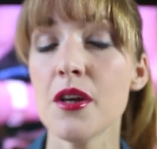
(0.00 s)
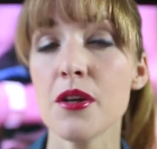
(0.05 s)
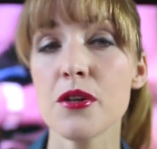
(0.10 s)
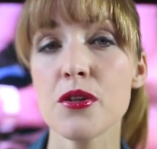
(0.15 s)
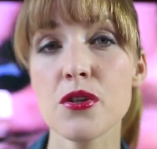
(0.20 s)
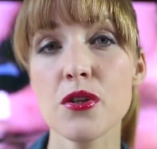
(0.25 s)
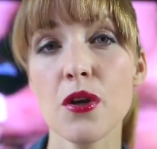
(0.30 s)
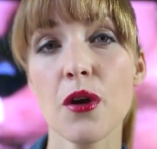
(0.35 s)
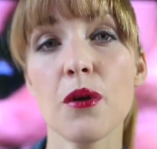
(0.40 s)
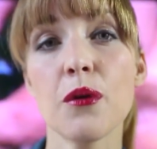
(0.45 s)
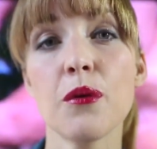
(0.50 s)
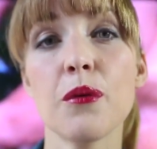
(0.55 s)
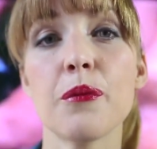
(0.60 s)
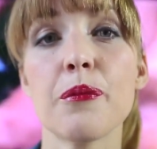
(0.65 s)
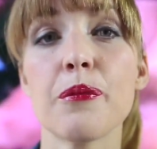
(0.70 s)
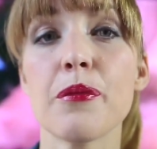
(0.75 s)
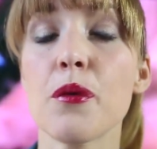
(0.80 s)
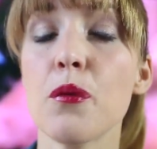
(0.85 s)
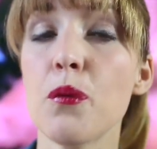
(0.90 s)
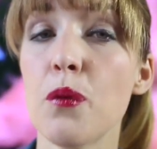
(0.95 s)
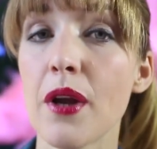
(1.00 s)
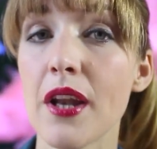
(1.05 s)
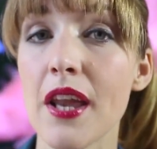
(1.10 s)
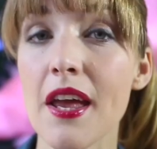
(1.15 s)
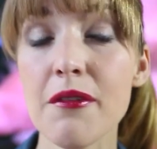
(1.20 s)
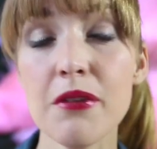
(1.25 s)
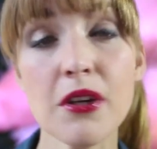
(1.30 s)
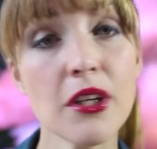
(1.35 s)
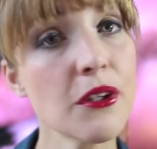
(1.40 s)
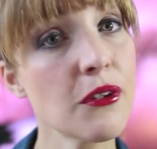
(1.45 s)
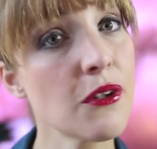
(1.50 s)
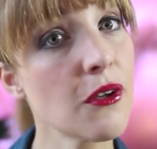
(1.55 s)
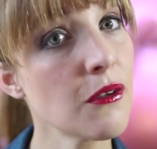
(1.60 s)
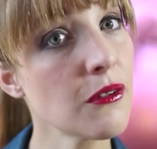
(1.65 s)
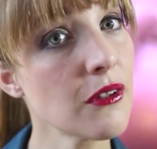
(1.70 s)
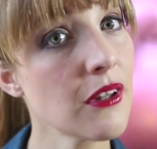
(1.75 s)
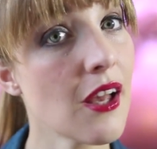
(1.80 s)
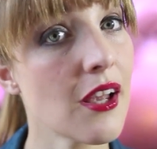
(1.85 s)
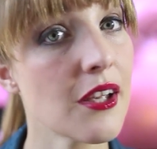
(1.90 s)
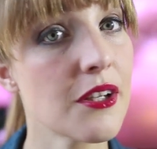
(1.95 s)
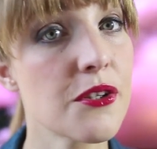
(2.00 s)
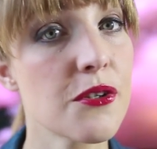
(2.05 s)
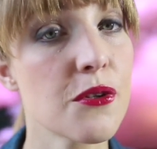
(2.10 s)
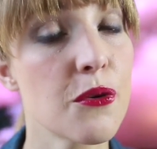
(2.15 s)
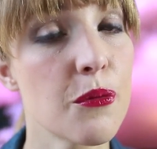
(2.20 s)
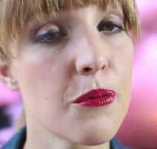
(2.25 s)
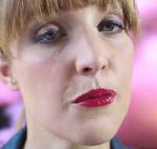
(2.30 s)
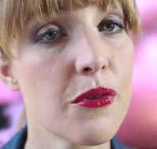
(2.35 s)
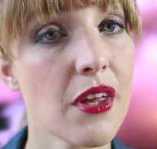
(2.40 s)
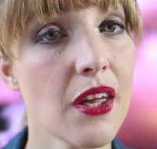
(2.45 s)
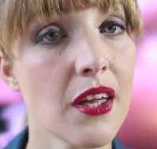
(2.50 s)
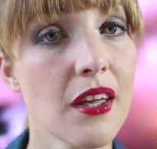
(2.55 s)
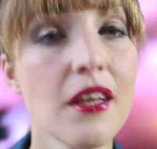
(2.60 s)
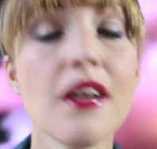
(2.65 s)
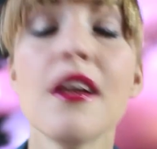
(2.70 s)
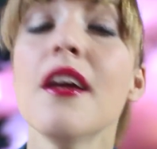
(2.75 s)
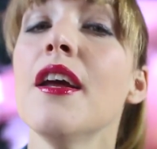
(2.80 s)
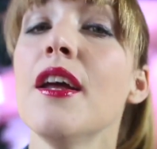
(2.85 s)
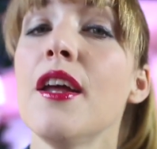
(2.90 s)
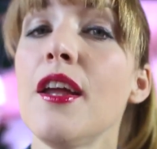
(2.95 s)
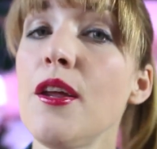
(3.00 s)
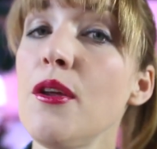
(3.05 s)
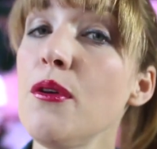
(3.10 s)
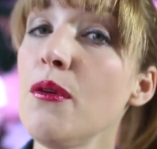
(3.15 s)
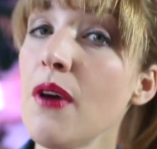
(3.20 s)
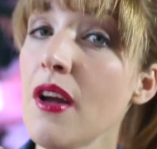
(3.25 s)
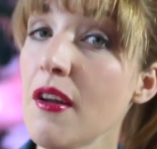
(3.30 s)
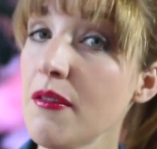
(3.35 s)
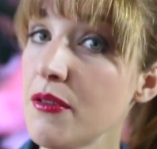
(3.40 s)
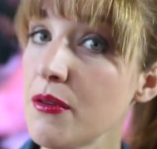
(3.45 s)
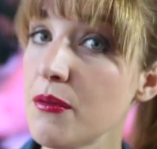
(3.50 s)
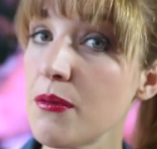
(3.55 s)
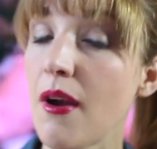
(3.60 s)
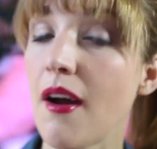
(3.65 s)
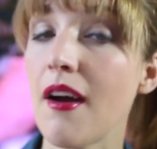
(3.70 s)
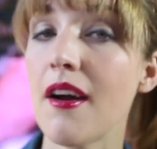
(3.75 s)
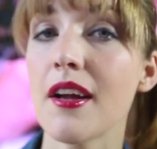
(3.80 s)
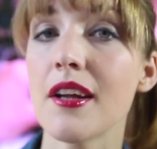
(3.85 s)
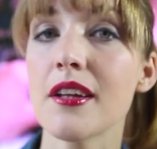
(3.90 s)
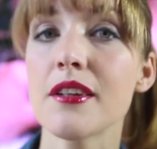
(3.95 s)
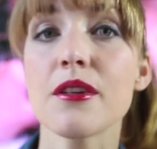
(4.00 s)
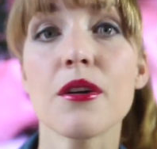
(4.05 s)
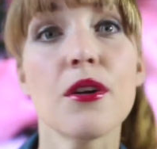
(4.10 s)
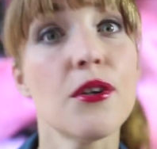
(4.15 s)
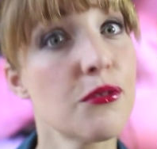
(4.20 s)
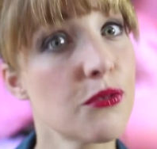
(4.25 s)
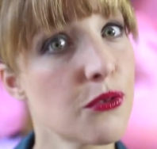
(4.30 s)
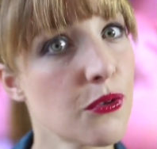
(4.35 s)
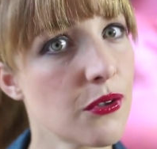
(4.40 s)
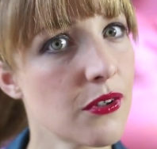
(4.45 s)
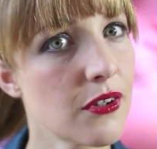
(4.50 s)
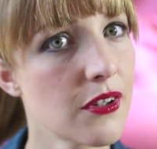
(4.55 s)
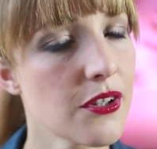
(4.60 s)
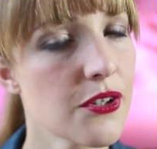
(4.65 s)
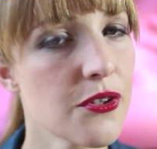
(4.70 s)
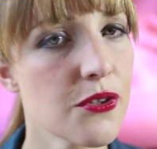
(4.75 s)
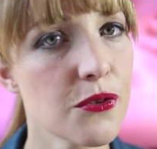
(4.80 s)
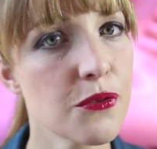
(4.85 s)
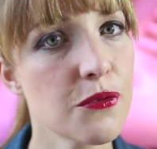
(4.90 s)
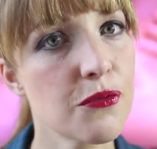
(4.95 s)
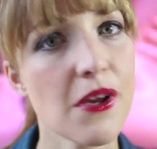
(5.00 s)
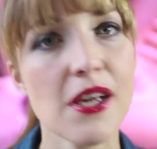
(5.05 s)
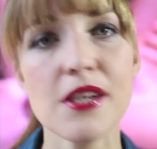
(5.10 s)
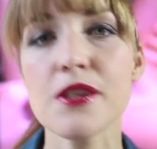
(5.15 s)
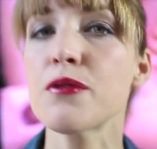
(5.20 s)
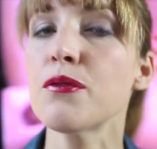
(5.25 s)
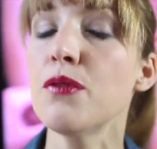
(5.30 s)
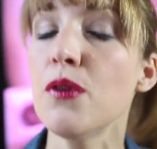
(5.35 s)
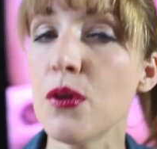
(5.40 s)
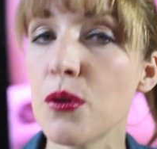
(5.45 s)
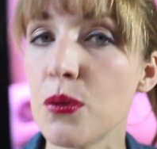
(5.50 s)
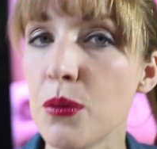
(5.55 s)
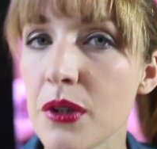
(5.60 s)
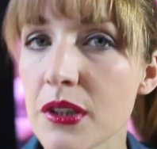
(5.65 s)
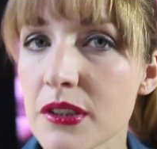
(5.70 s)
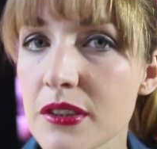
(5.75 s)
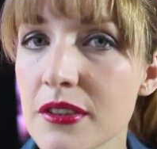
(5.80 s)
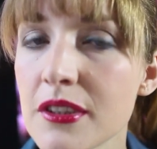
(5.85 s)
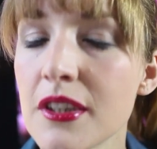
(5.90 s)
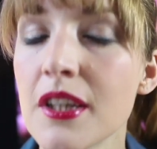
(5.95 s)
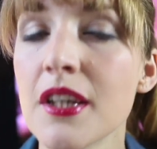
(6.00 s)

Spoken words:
So whenever you don't like something, you have the right, of course, to fast forward,